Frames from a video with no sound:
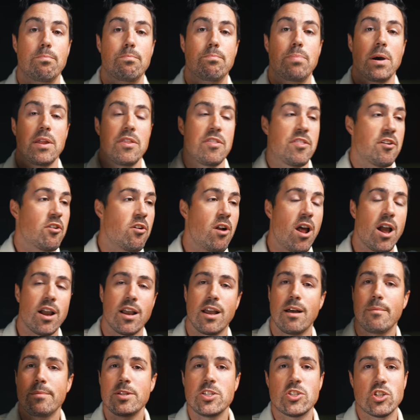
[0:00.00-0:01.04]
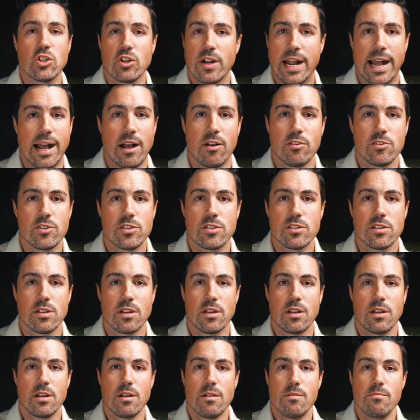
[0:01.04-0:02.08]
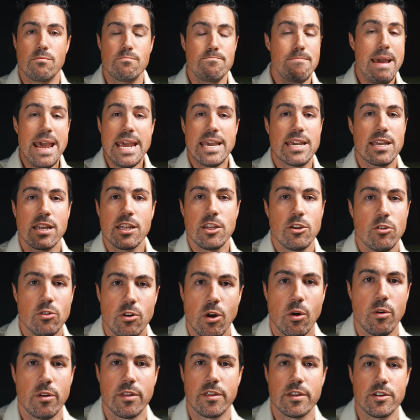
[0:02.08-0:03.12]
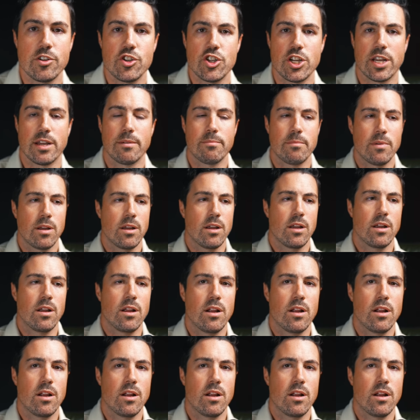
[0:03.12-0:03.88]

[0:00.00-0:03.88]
but they're not coming to your house making you go to the gym.